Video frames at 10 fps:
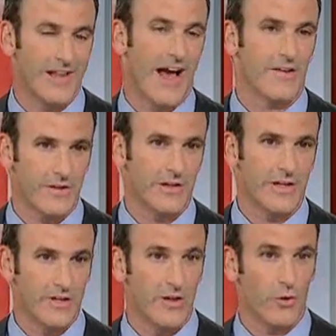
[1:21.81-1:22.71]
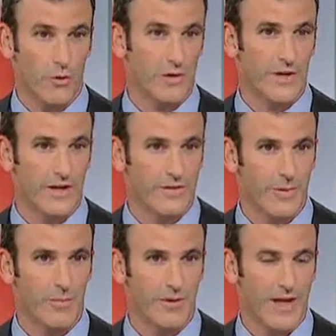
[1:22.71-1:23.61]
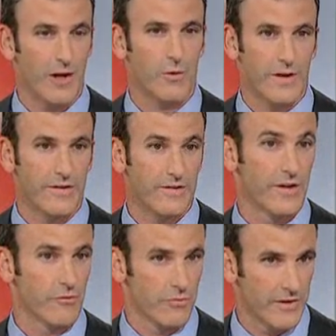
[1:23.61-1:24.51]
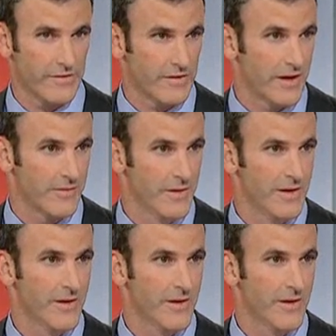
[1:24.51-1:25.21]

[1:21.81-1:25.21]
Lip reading: classically decorrelated to public equities is real estate.